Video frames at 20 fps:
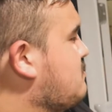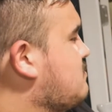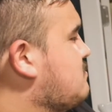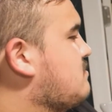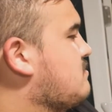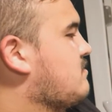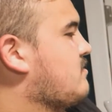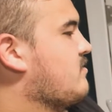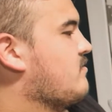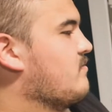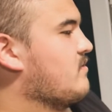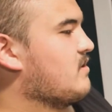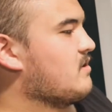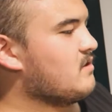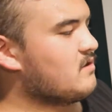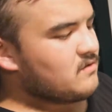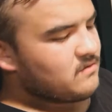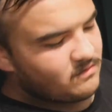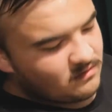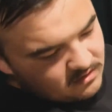And here we
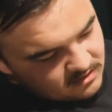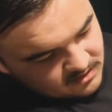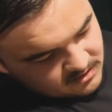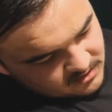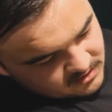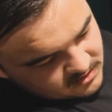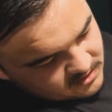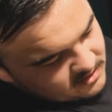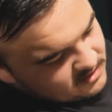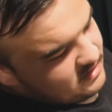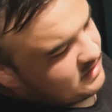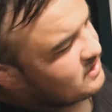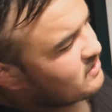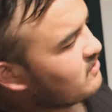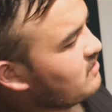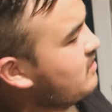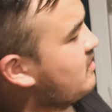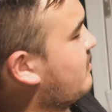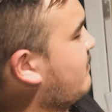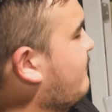go. And these are
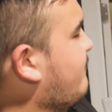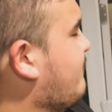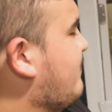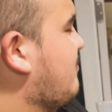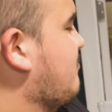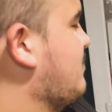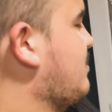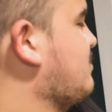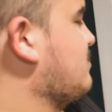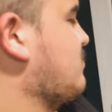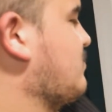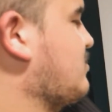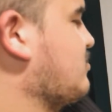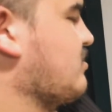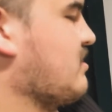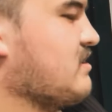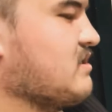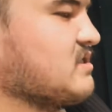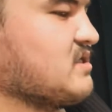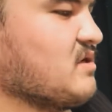all our females. We
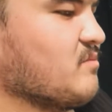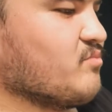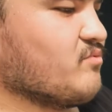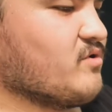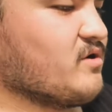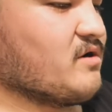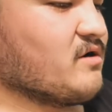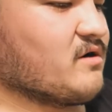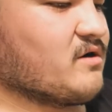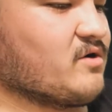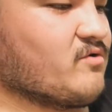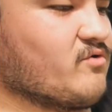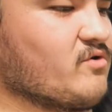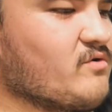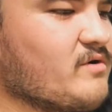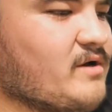try to separate our grow